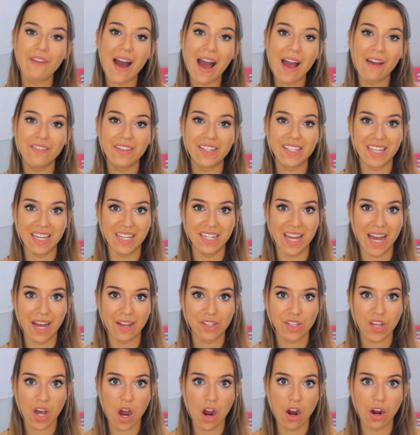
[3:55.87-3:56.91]
5 is
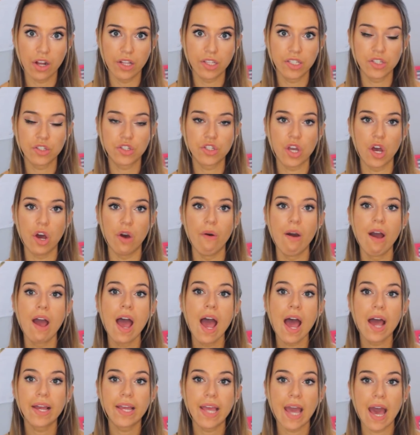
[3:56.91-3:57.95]
index cards. So
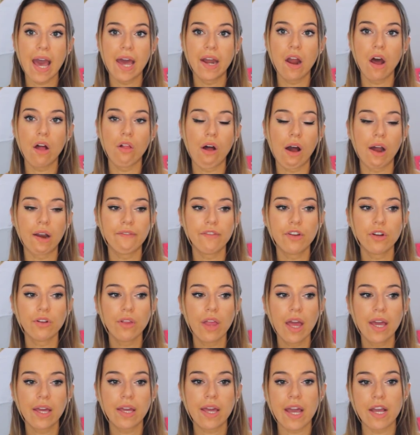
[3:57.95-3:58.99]
again, a lot of
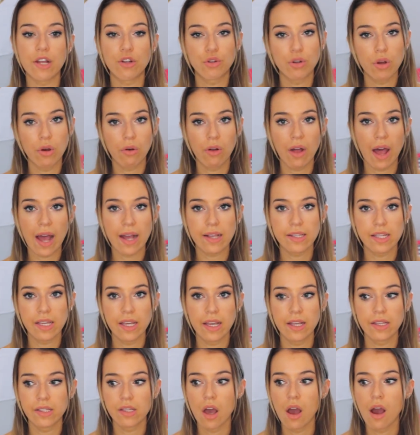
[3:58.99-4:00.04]
your like intro
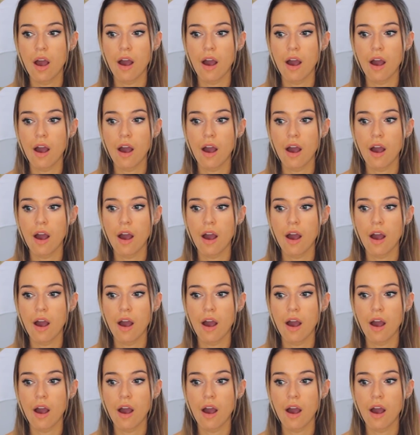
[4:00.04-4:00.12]
classes